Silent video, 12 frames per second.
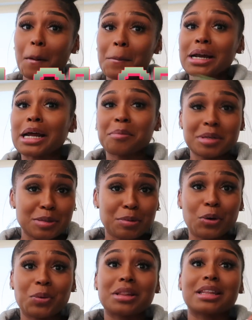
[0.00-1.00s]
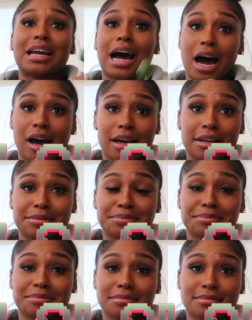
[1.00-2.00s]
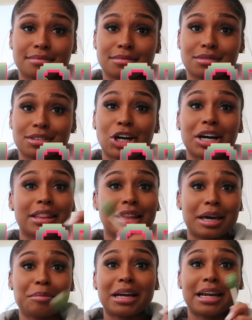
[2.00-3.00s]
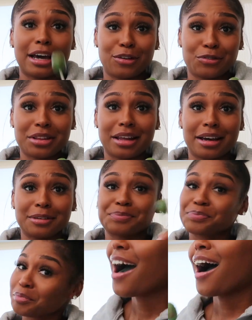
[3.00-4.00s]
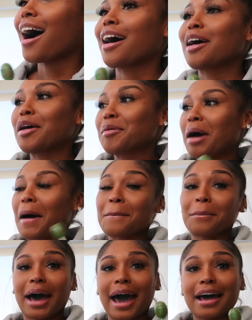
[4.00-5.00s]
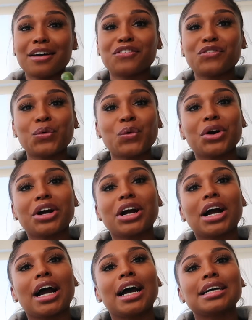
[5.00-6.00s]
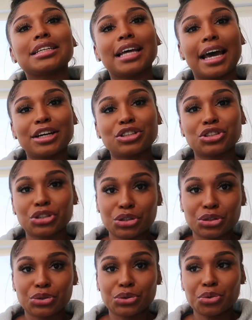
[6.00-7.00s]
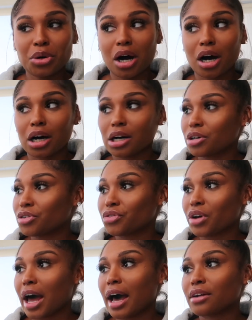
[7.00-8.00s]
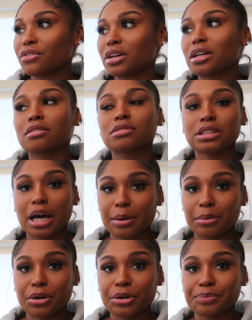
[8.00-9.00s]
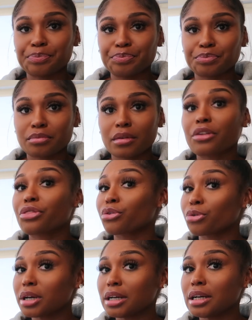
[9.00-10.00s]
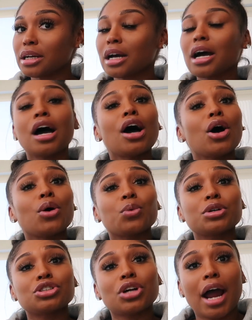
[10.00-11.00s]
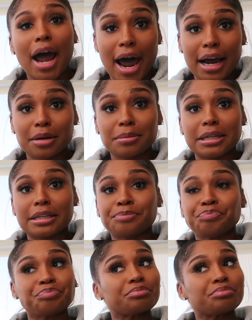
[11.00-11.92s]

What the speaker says: My name is spelled with an I. Y'all can thank my dad for that. I'm back for day 2 of Advent of Cyber 3 with Tryhackme.